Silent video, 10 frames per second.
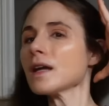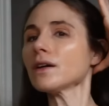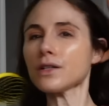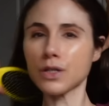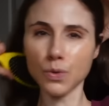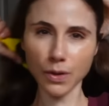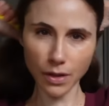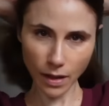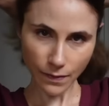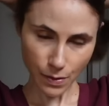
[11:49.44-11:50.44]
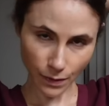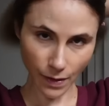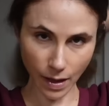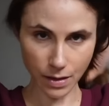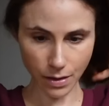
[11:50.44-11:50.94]

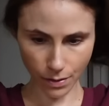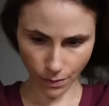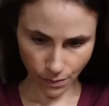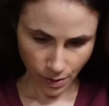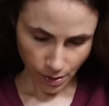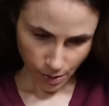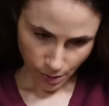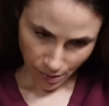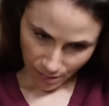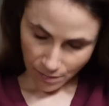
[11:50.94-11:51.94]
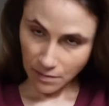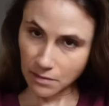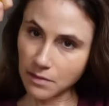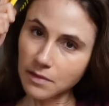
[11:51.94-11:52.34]
Previously, prior to using this,